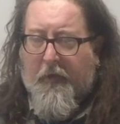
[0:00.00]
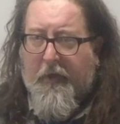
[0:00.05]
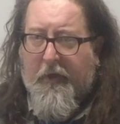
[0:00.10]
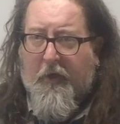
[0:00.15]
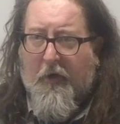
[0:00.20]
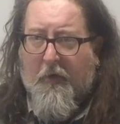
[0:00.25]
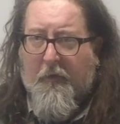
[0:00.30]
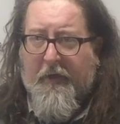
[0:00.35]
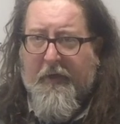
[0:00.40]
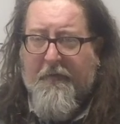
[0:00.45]

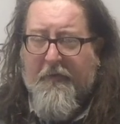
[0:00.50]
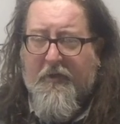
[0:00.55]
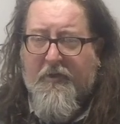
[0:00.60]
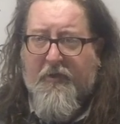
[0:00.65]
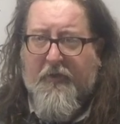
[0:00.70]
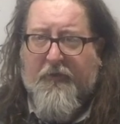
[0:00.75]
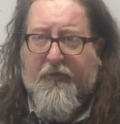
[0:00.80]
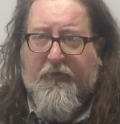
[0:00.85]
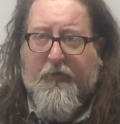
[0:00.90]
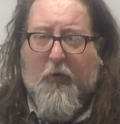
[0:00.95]
you know, even
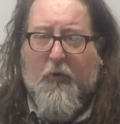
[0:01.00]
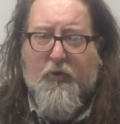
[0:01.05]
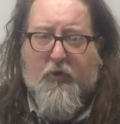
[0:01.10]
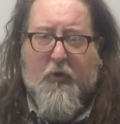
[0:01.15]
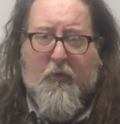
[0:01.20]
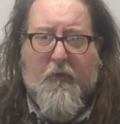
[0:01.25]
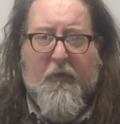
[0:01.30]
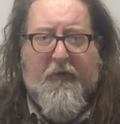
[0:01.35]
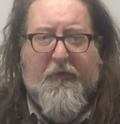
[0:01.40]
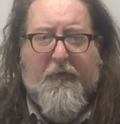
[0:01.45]
just
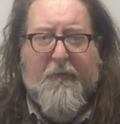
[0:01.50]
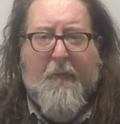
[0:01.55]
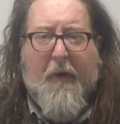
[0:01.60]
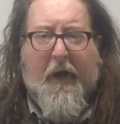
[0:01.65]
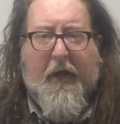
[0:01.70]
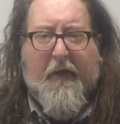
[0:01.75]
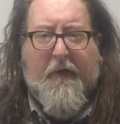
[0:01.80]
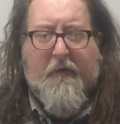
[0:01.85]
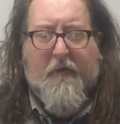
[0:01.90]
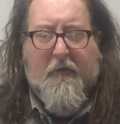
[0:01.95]
social
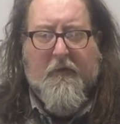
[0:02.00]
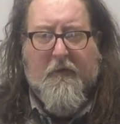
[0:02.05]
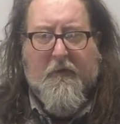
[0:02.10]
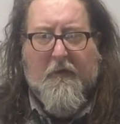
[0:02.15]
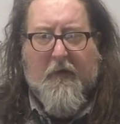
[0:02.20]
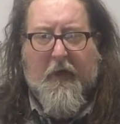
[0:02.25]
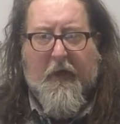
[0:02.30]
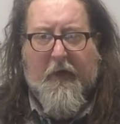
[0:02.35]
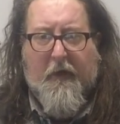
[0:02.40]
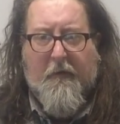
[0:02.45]
respect,
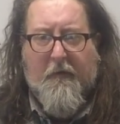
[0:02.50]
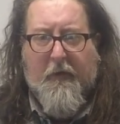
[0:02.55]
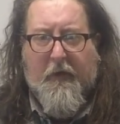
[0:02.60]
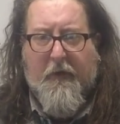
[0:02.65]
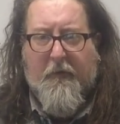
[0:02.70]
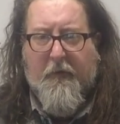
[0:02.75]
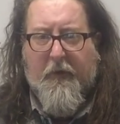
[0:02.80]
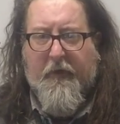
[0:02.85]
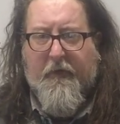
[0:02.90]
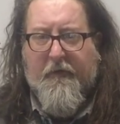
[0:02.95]
right?
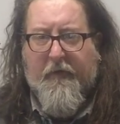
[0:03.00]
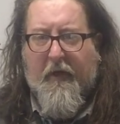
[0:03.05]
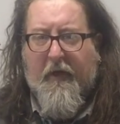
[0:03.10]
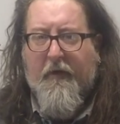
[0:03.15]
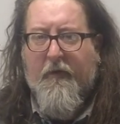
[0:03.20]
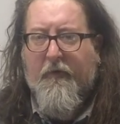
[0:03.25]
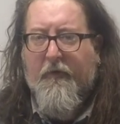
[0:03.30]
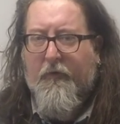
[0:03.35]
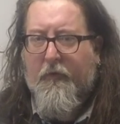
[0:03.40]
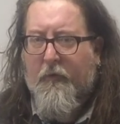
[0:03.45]
We, we
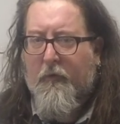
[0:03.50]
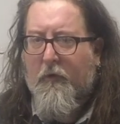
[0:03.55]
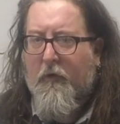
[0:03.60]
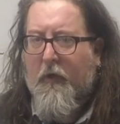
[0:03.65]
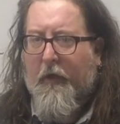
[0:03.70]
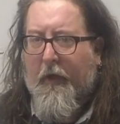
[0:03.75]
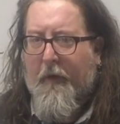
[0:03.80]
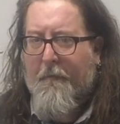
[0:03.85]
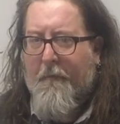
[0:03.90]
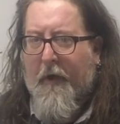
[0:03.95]
tend to
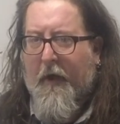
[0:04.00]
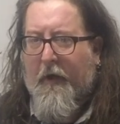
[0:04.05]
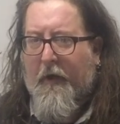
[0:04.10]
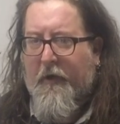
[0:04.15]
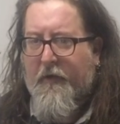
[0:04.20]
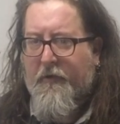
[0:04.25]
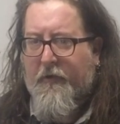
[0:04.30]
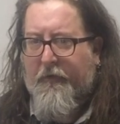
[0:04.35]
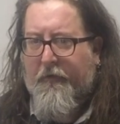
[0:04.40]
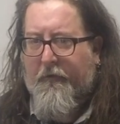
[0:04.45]
look at
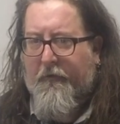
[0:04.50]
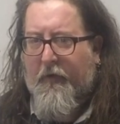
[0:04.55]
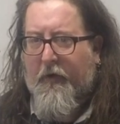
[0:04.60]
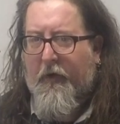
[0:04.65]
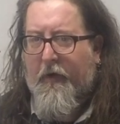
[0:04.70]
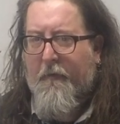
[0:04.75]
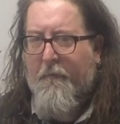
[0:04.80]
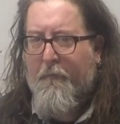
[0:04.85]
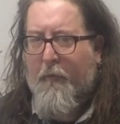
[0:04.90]
marriage as a very